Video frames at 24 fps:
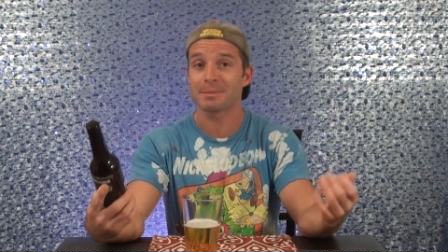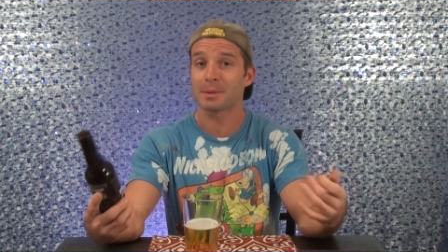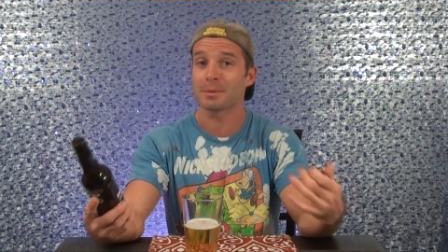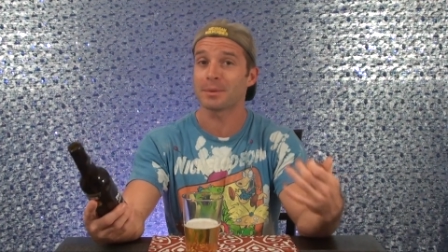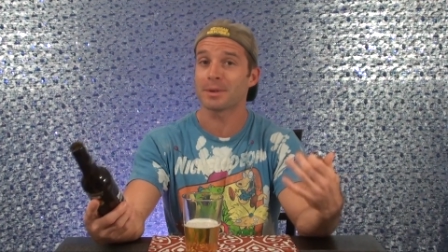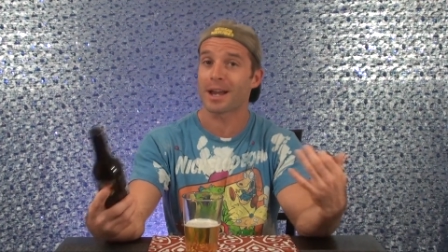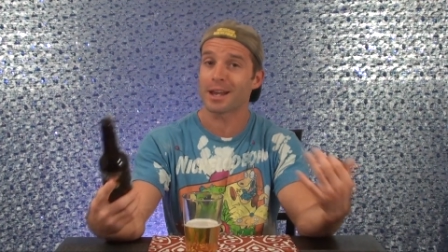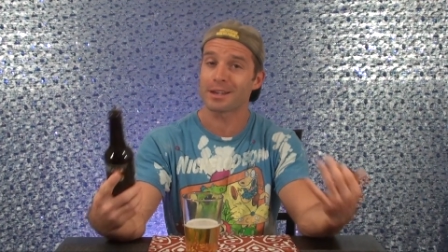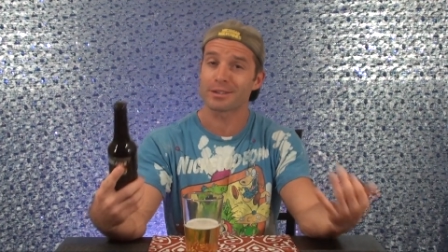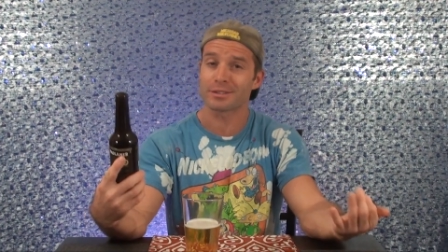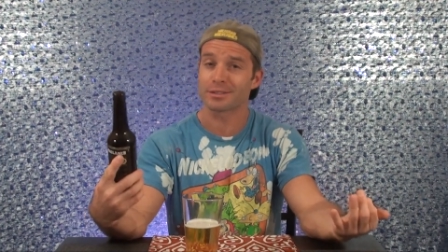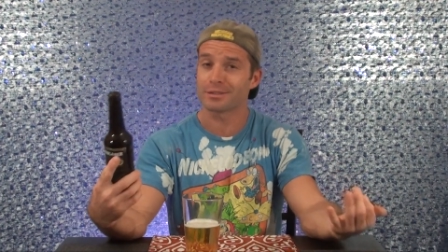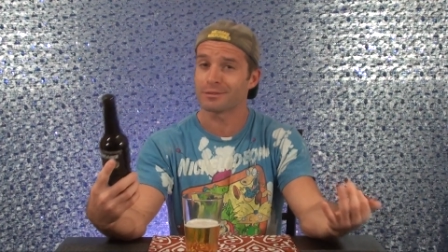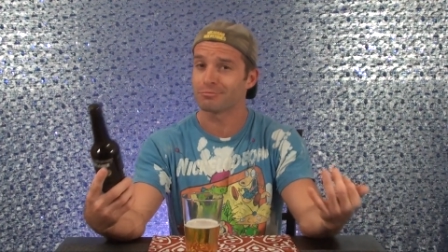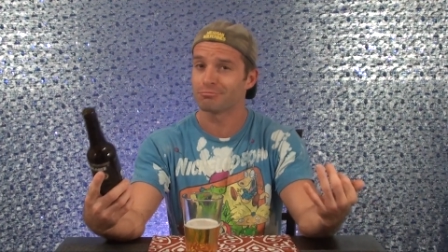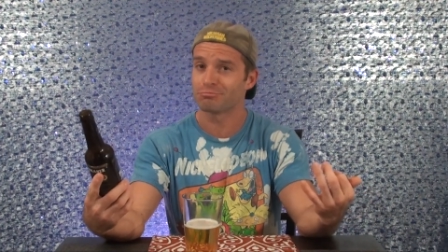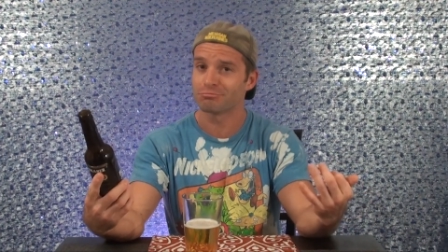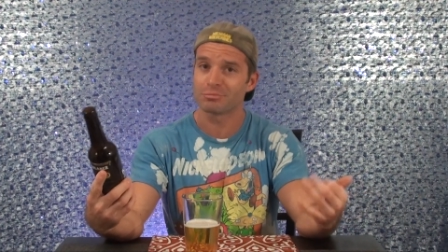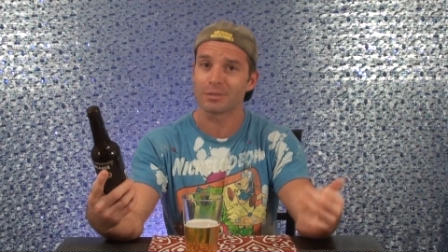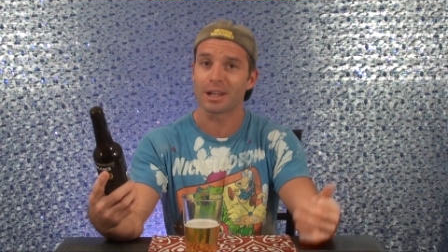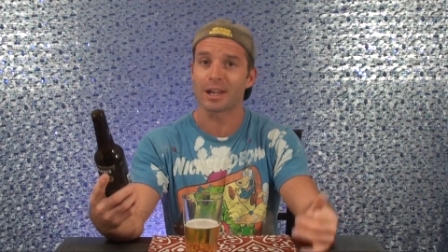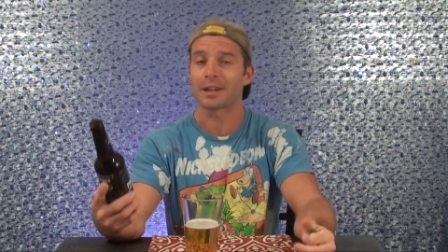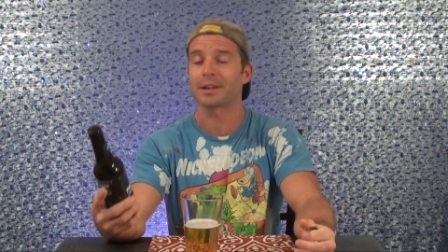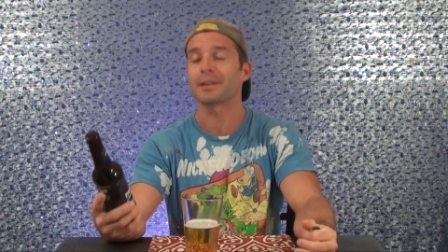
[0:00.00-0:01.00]
Maybe you guys can
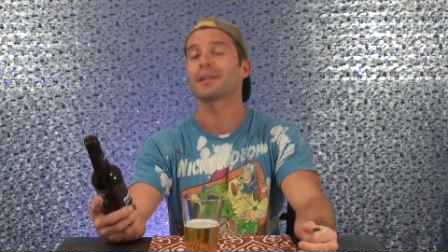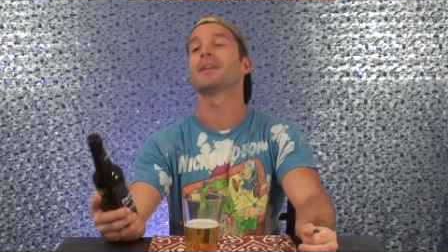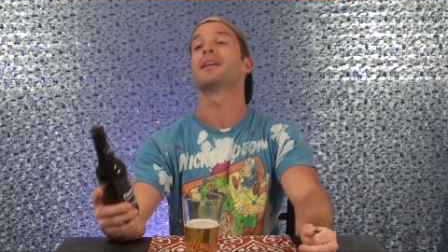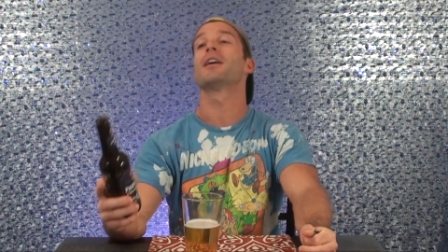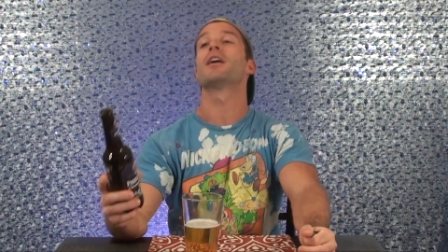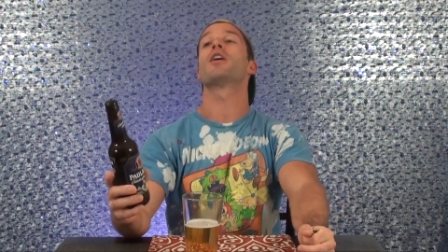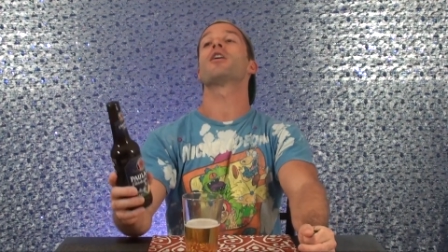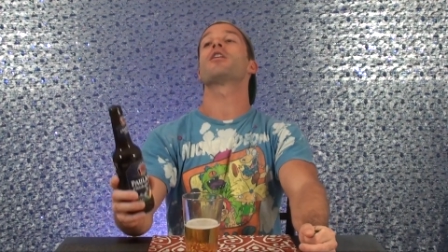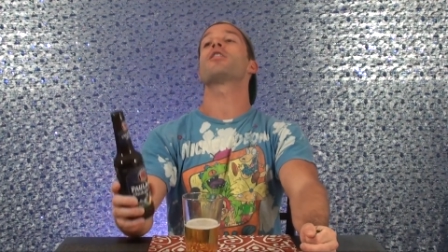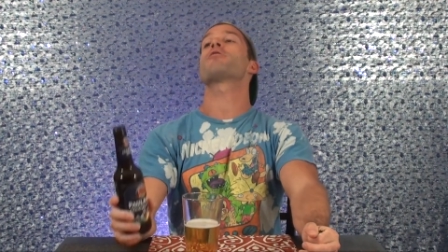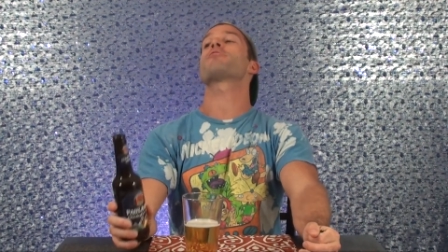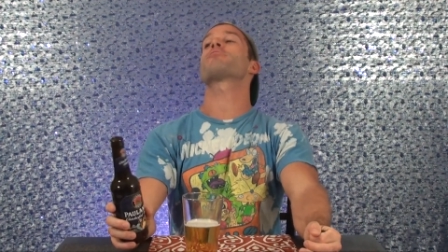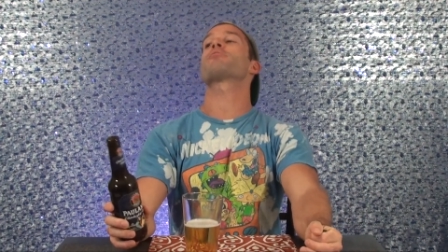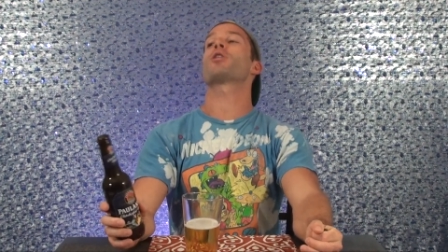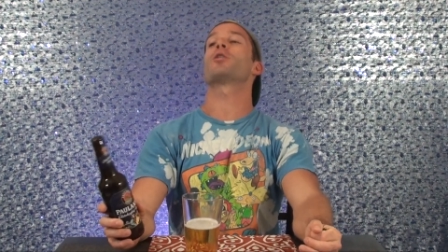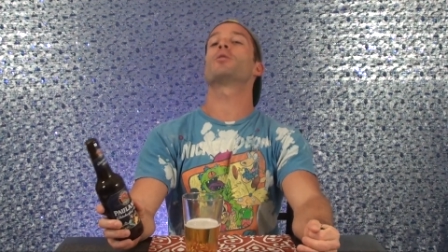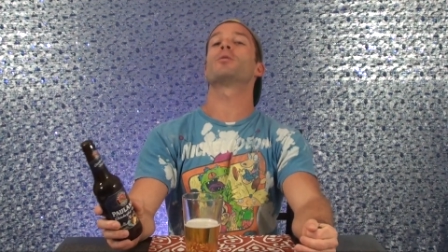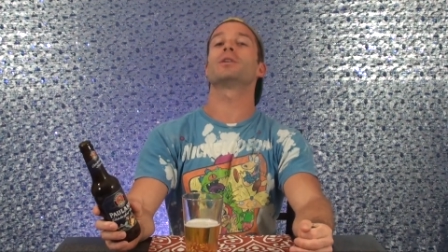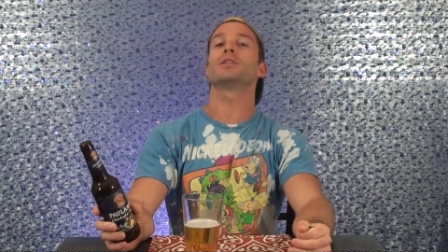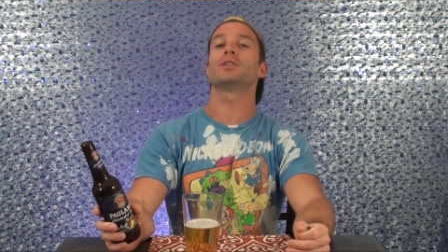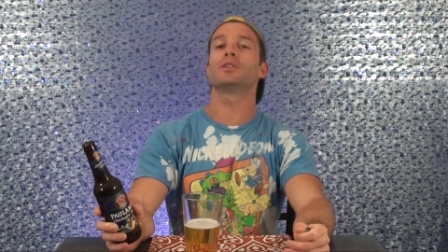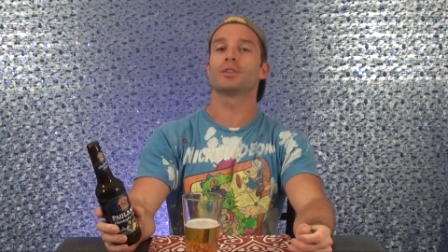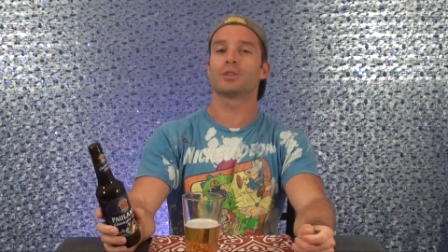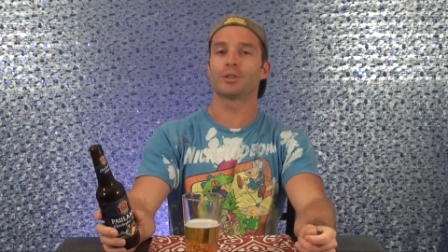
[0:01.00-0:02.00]

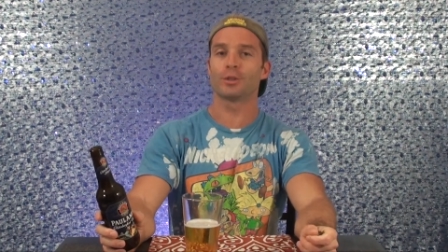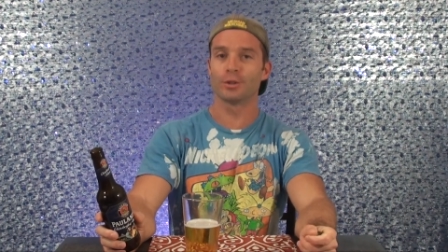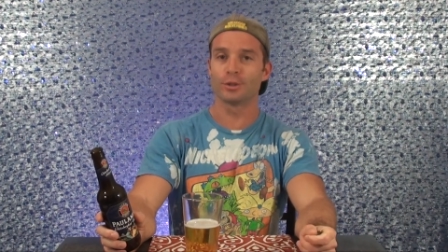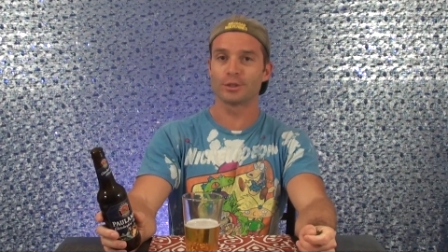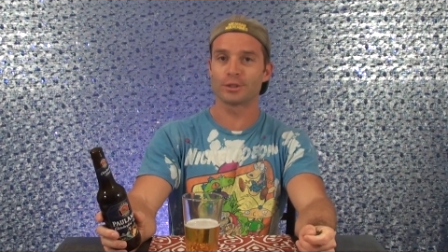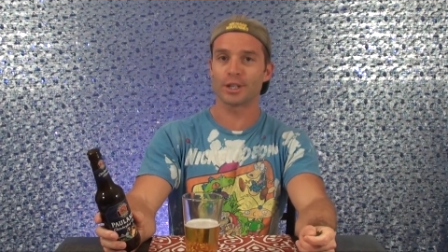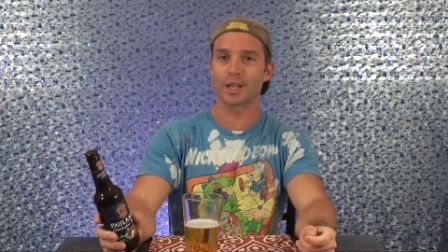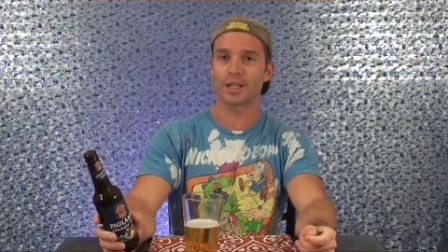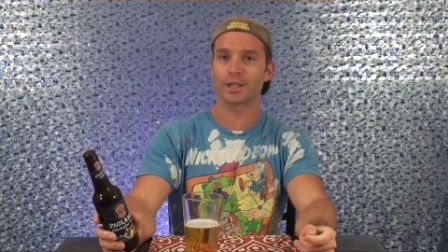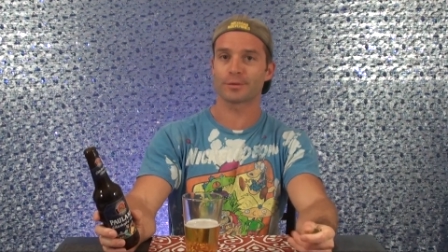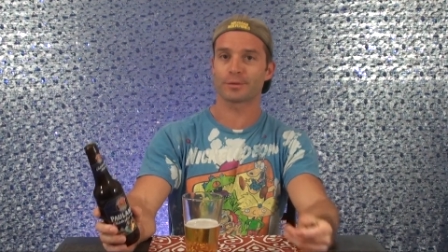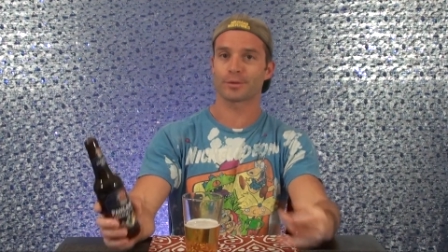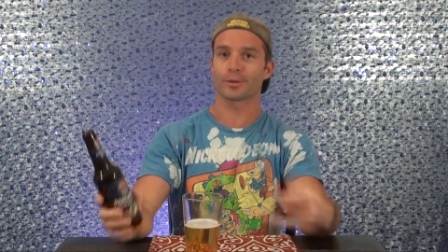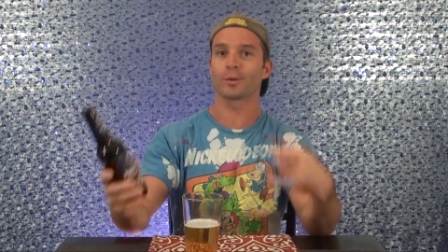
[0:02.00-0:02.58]
throw in your 2 cents